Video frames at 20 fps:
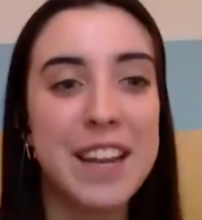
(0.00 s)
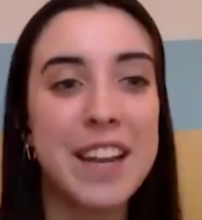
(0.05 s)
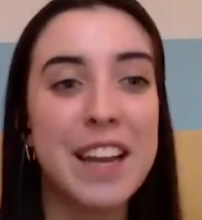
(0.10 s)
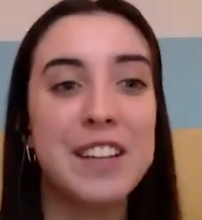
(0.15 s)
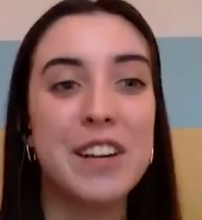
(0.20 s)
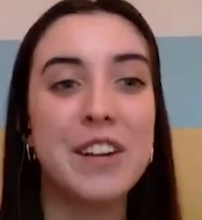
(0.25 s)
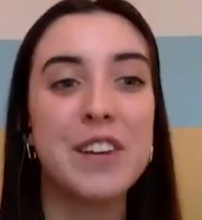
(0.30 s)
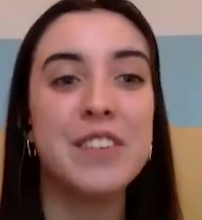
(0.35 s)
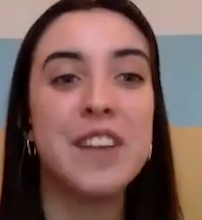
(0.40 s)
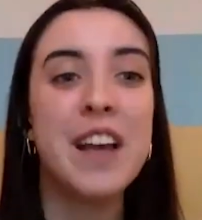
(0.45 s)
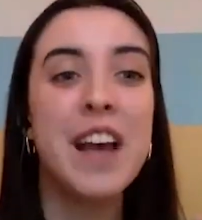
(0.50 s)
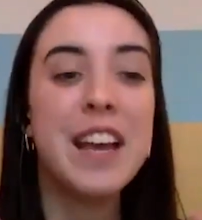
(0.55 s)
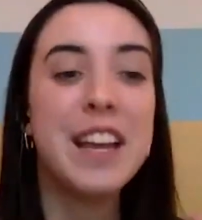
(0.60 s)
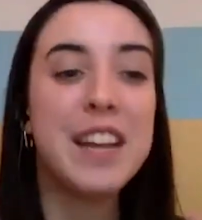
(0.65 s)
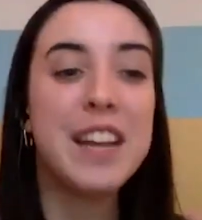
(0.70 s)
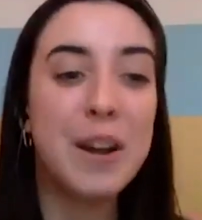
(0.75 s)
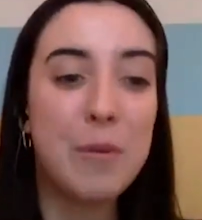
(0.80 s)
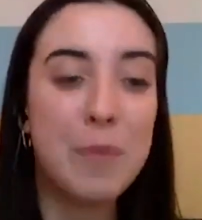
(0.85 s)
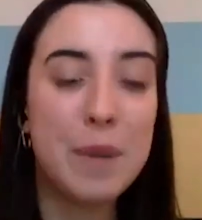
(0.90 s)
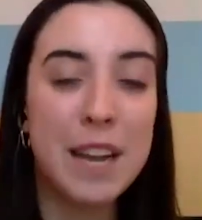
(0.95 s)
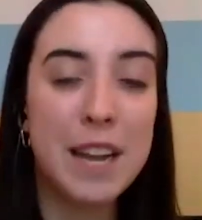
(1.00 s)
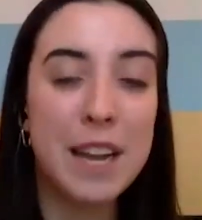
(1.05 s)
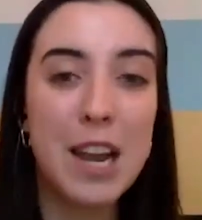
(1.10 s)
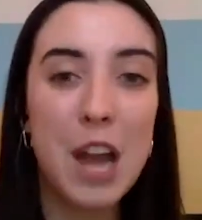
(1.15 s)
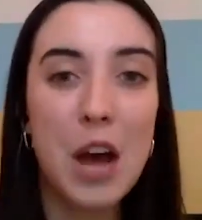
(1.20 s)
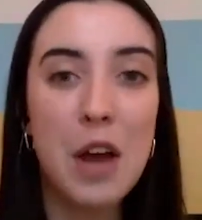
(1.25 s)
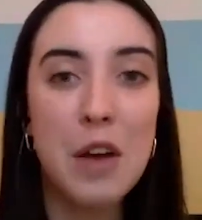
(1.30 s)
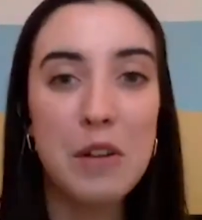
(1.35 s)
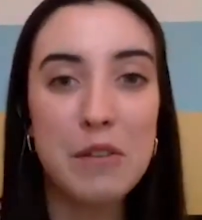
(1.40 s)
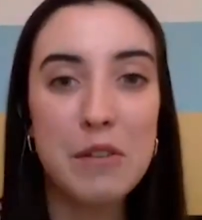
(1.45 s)
Like, there's, you know, been a
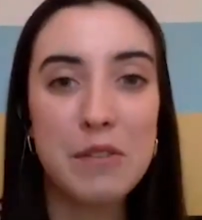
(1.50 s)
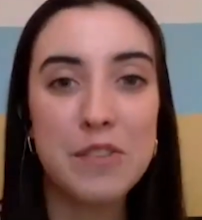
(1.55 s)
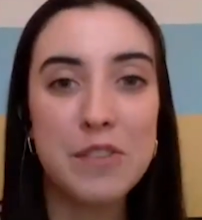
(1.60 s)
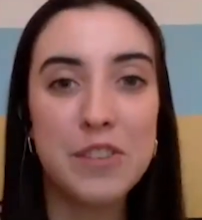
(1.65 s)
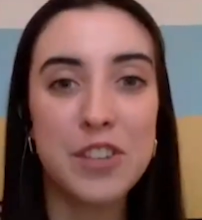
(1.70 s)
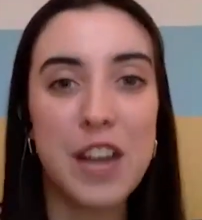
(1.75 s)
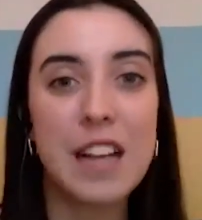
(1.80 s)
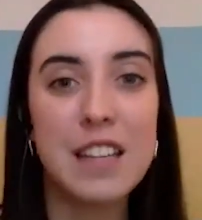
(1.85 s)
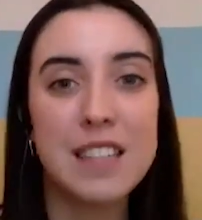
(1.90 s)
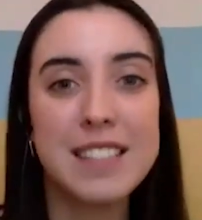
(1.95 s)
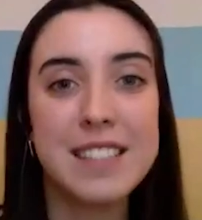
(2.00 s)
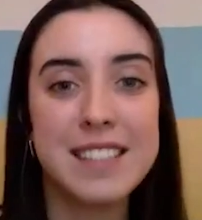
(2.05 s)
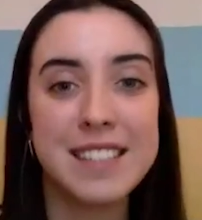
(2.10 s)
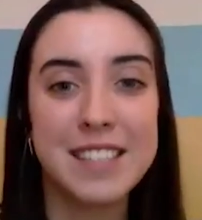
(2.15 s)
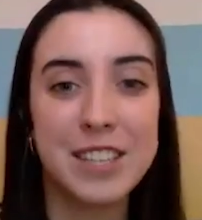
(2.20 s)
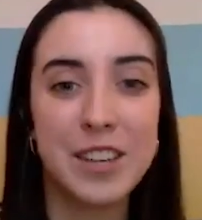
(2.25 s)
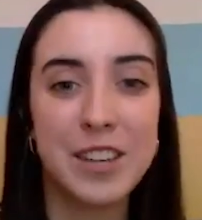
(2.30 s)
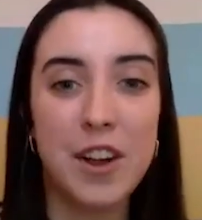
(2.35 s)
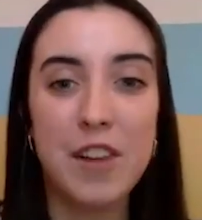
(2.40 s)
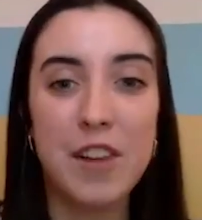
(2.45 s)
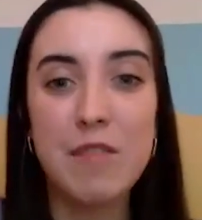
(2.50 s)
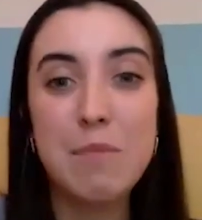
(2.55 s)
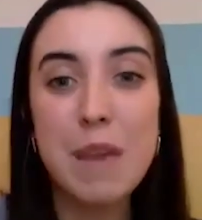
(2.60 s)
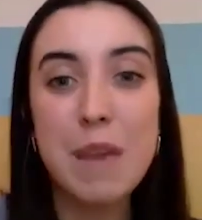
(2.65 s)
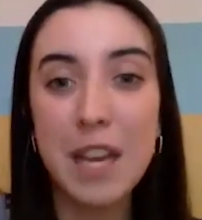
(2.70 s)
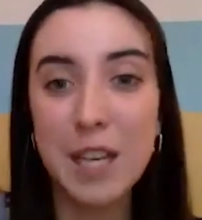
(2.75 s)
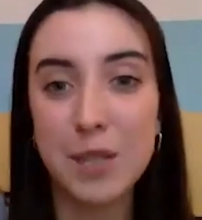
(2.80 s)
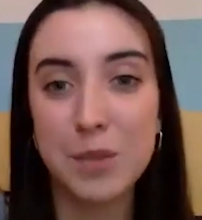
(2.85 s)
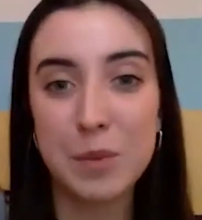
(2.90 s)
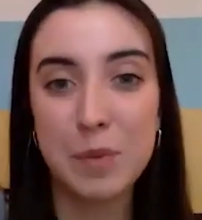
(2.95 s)
lot of chances to kind of
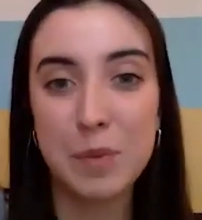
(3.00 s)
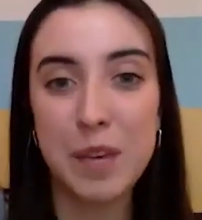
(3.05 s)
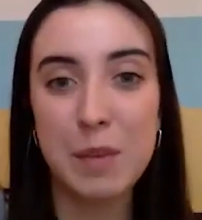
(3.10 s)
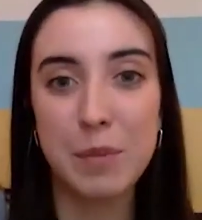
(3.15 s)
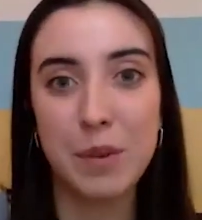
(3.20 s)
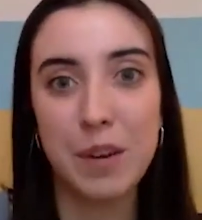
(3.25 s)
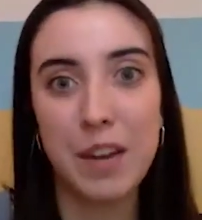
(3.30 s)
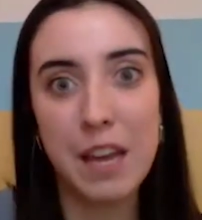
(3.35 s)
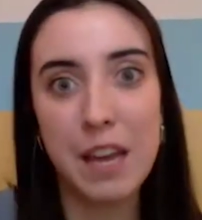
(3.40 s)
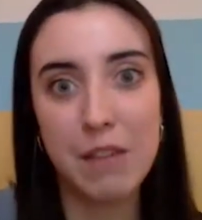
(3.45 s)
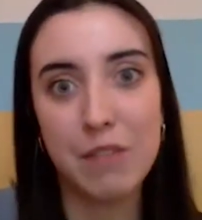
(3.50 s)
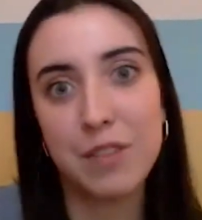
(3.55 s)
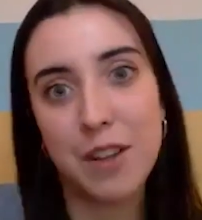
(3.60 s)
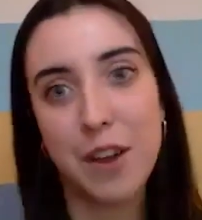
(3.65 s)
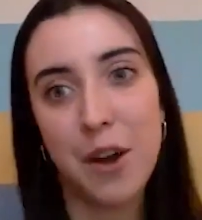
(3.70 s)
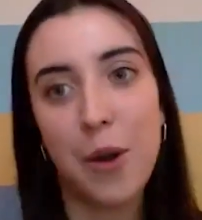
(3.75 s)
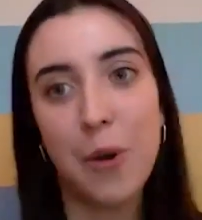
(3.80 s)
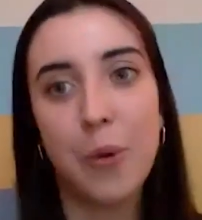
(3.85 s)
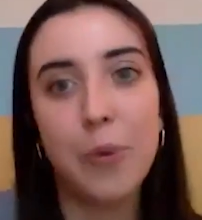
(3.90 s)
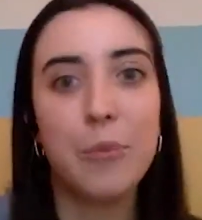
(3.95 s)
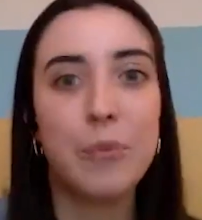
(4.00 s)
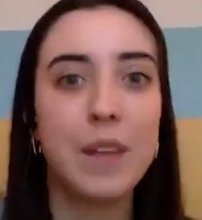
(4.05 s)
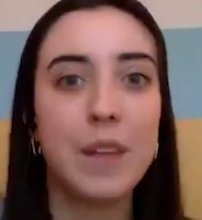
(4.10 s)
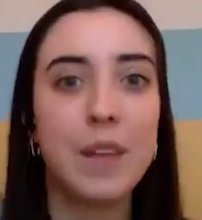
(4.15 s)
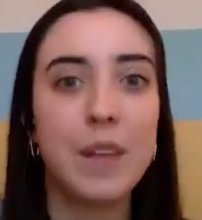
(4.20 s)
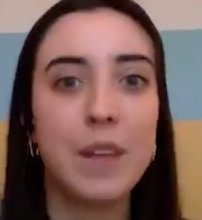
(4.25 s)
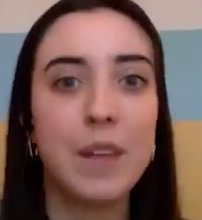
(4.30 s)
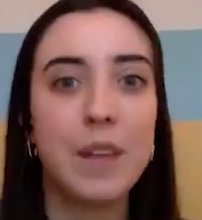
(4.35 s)
mix with people, even though it